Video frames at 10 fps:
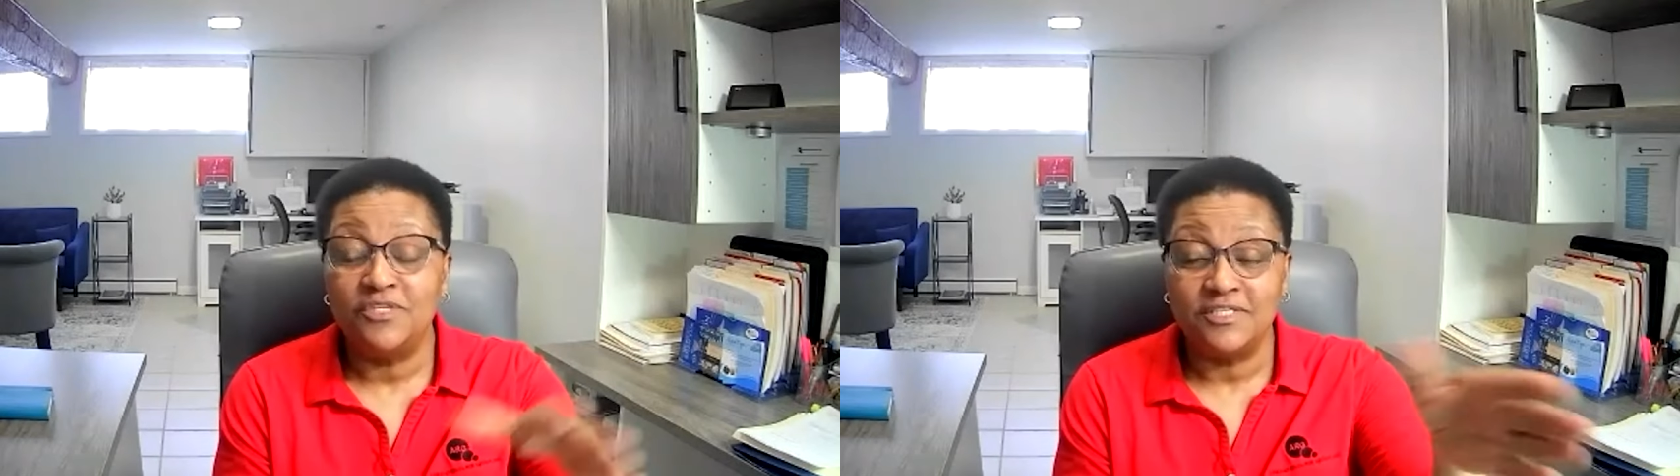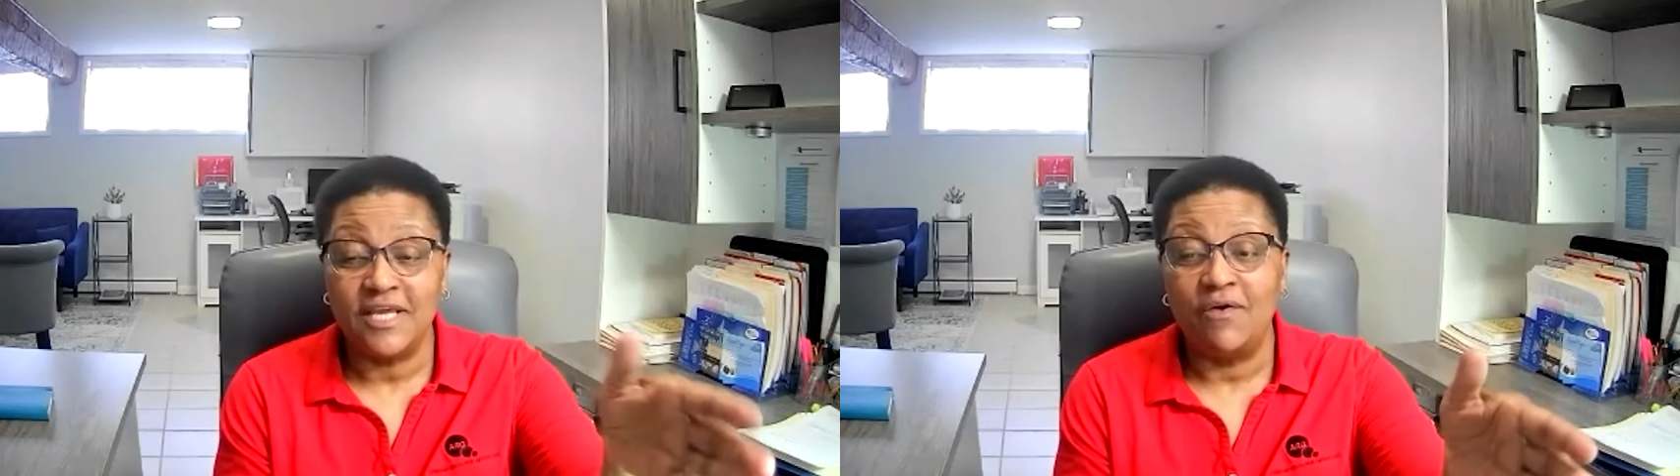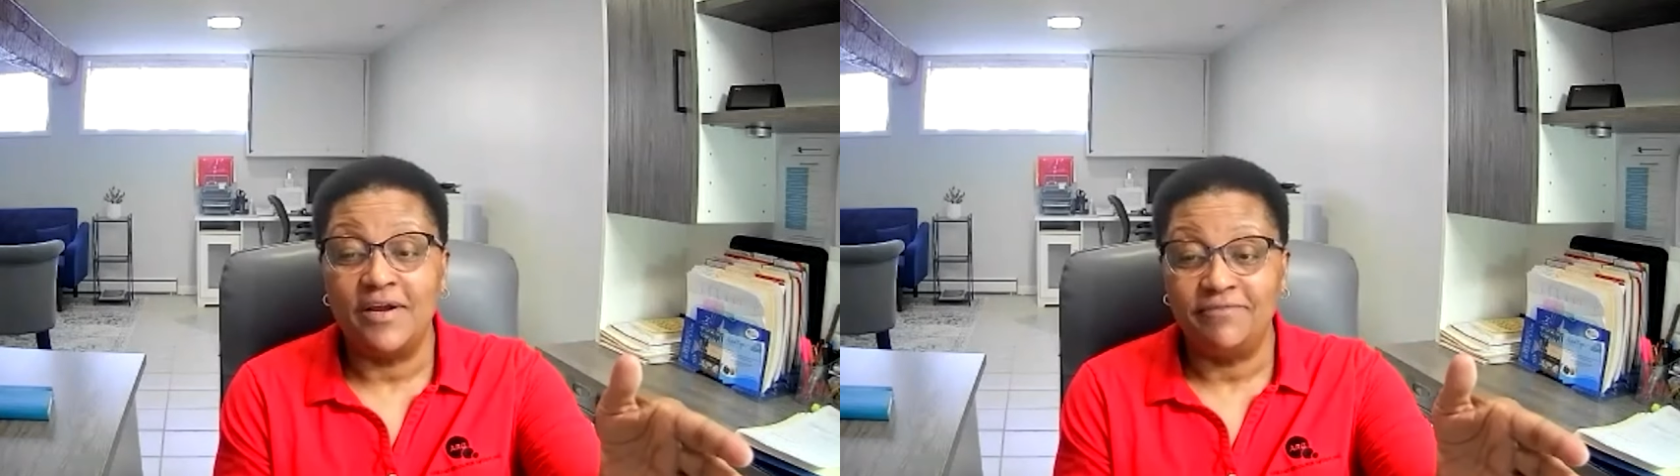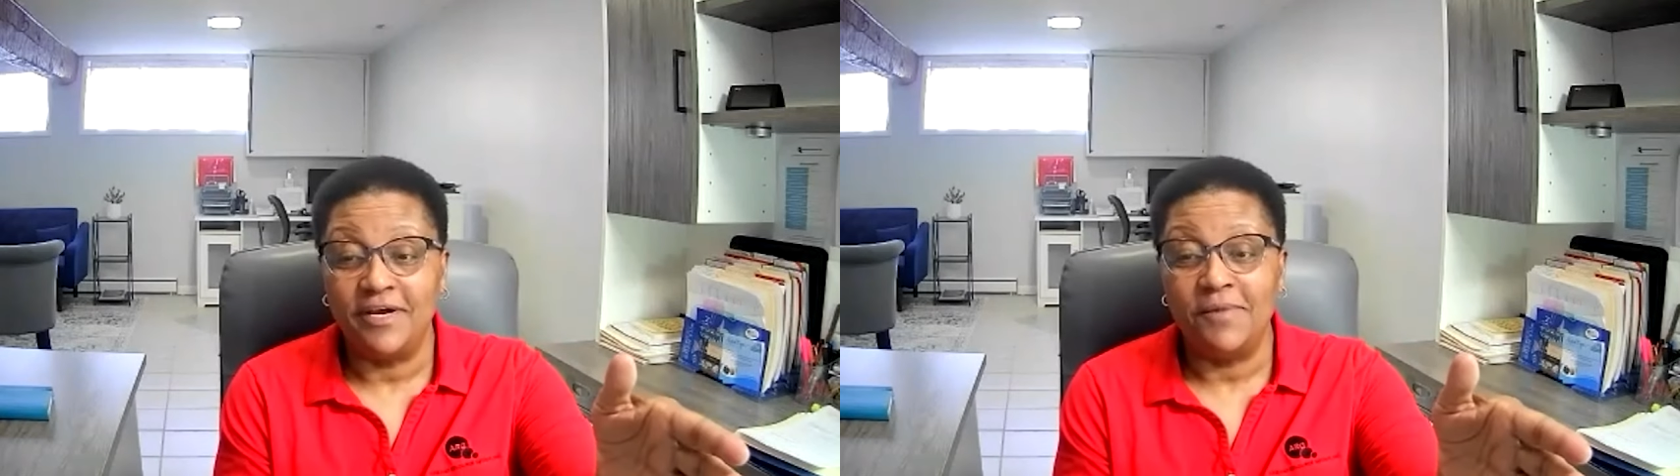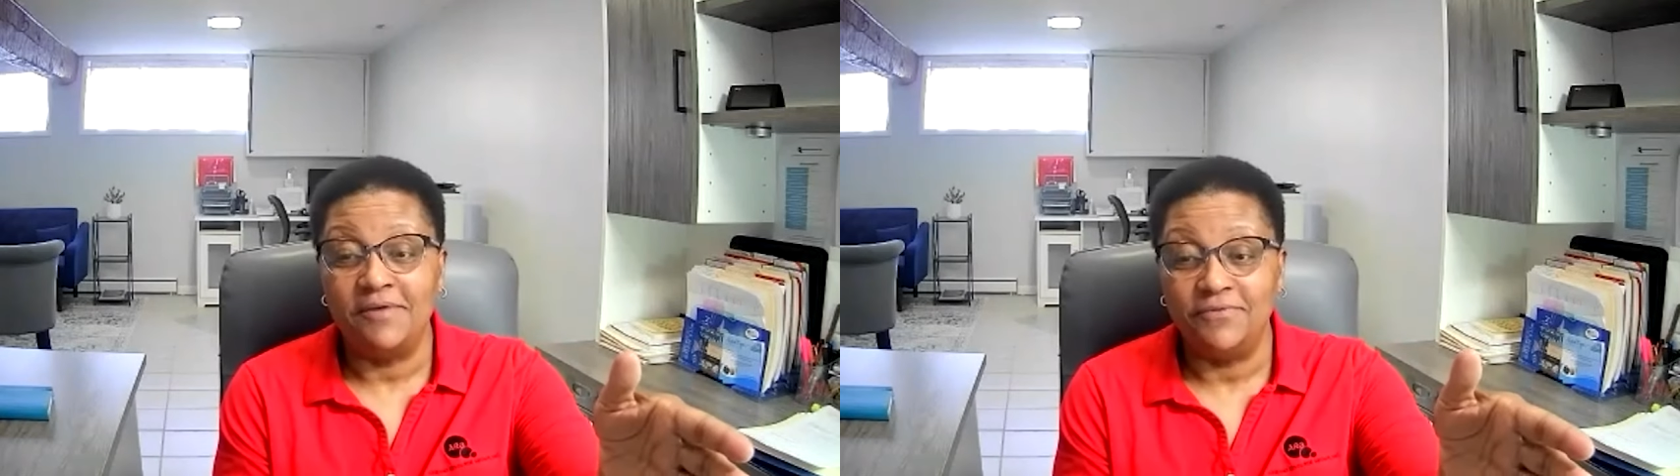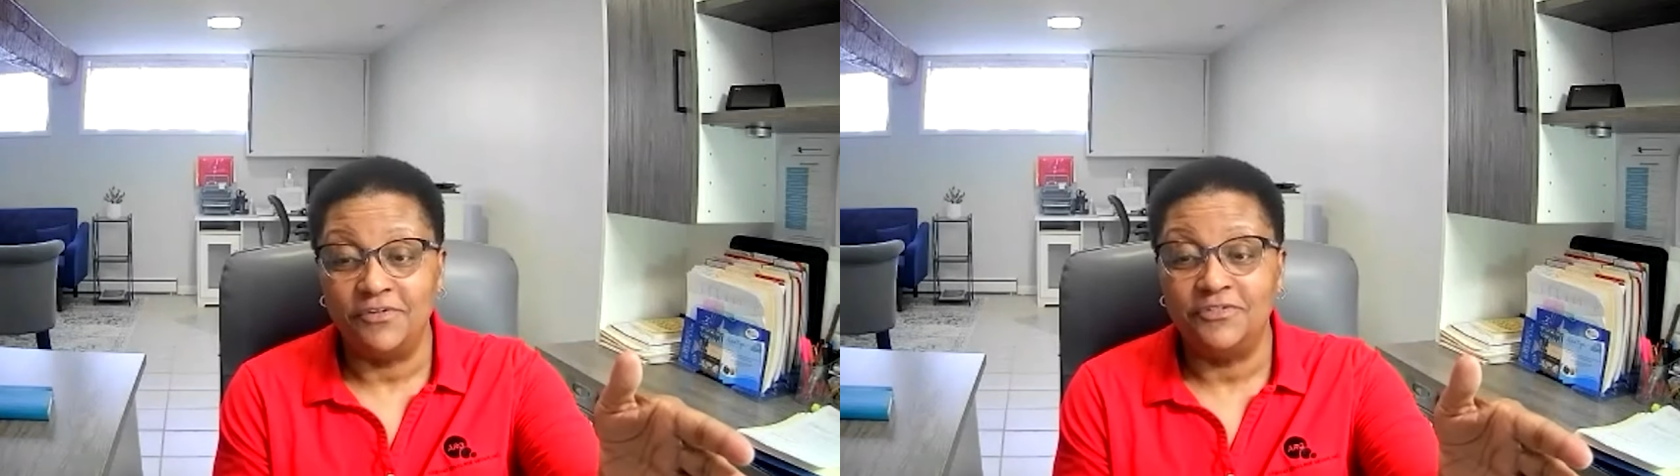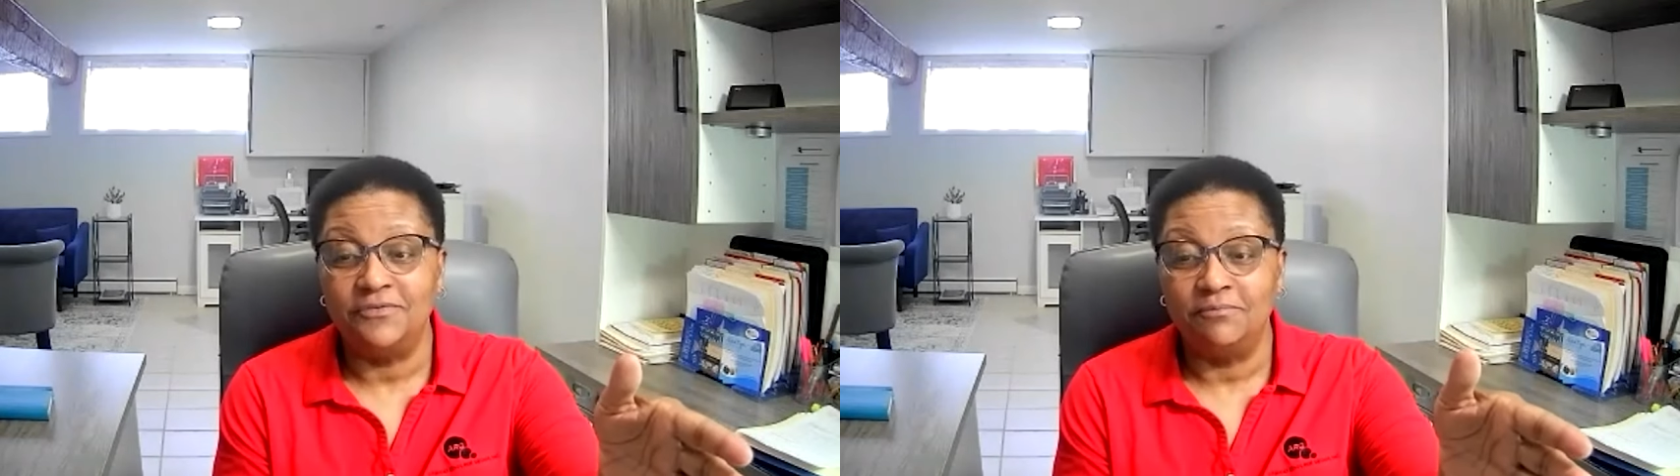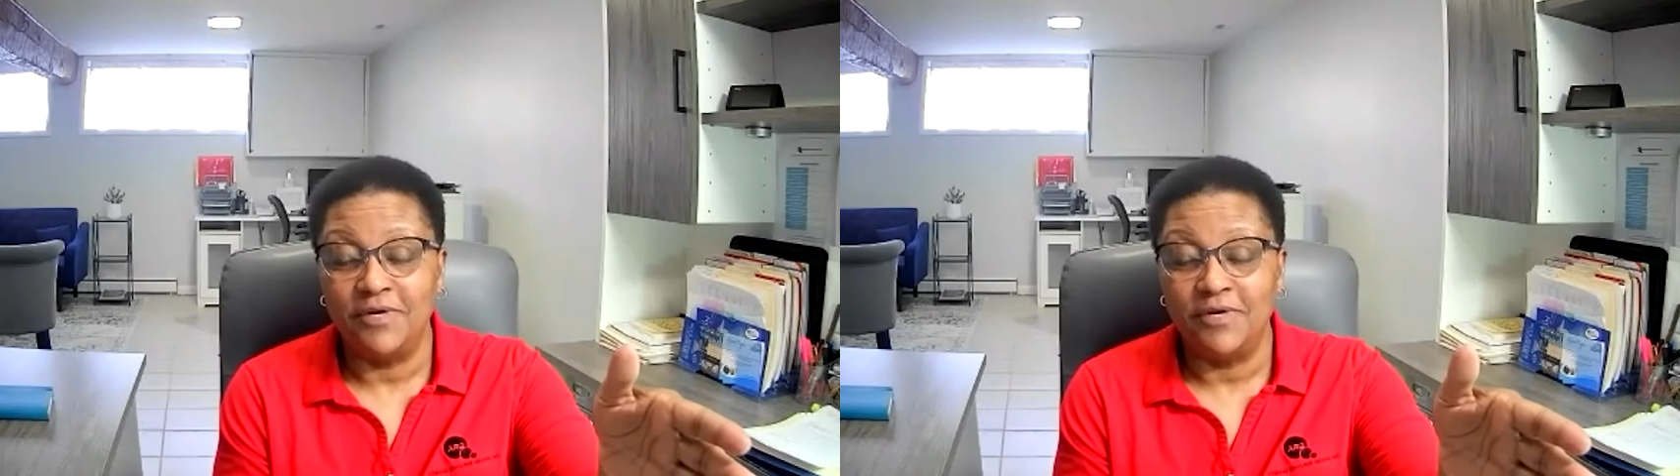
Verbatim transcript: which is how I found my first